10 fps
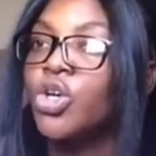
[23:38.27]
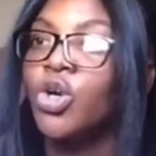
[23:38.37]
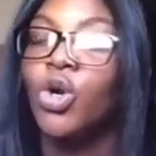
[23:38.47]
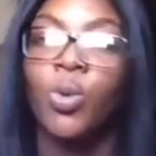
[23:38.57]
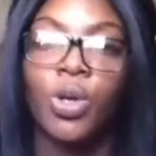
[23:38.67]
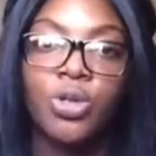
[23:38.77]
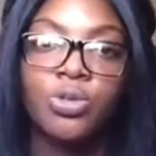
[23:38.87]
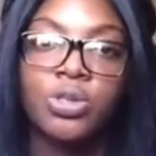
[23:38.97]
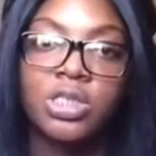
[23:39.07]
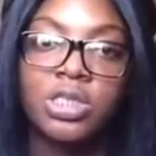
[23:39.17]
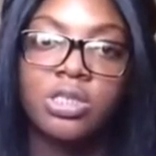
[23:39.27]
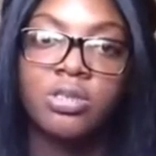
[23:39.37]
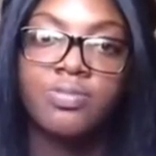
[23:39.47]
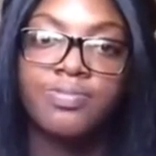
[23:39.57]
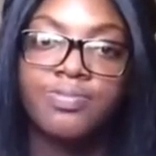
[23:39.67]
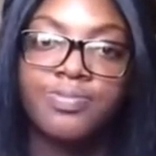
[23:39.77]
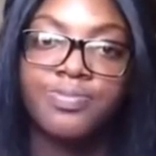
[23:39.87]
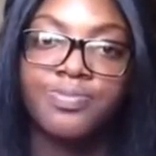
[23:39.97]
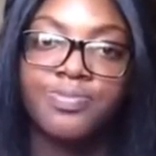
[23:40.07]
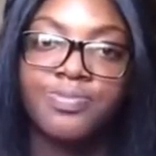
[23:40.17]
gross.
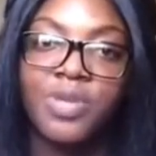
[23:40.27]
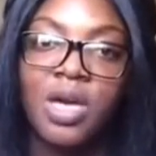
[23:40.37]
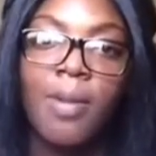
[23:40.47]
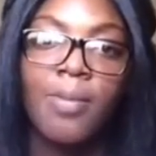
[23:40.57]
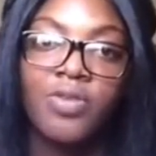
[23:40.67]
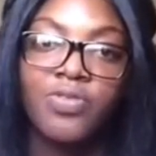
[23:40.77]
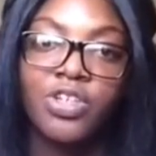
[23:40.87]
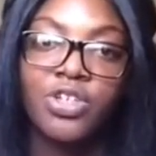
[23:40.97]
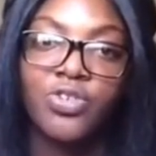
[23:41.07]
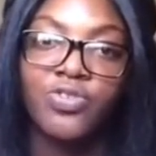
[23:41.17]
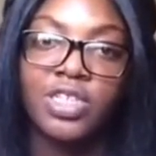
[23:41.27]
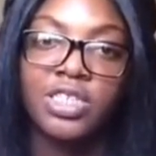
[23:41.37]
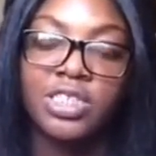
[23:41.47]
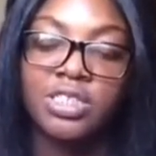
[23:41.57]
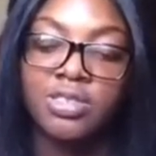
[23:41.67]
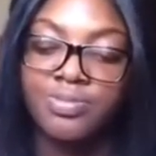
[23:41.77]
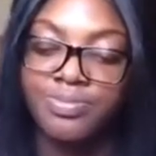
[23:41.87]
My foot don't fell asleep.